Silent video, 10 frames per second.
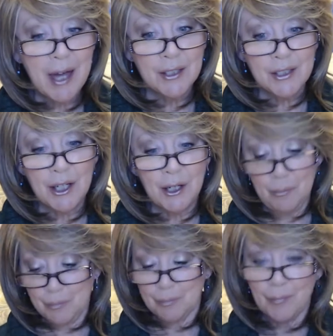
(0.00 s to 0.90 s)
So
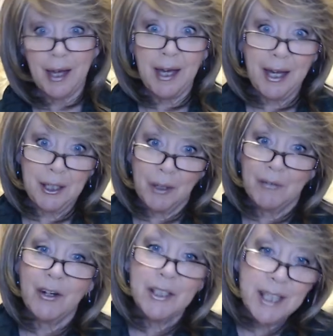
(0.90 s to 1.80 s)
Anyway, I've
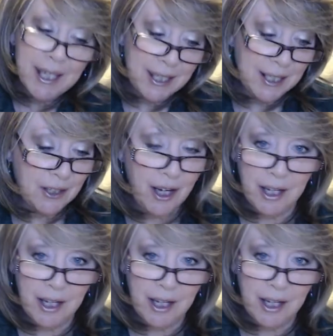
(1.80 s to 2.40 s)
already taken